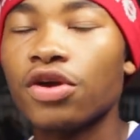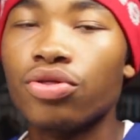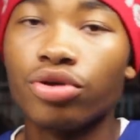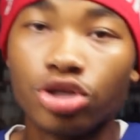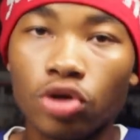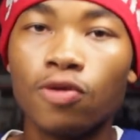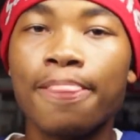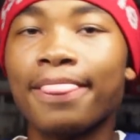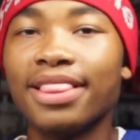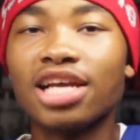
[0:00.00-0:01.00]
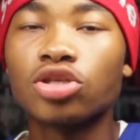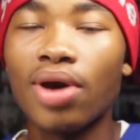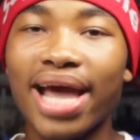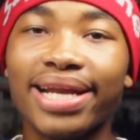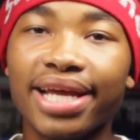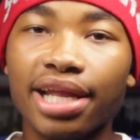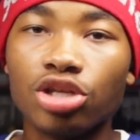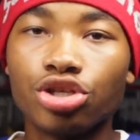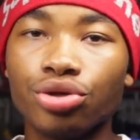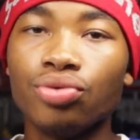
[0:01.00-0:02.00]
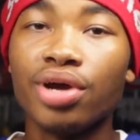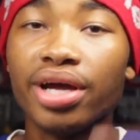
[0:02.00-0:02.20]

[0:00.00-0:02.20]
further ado, let's go ahead and get into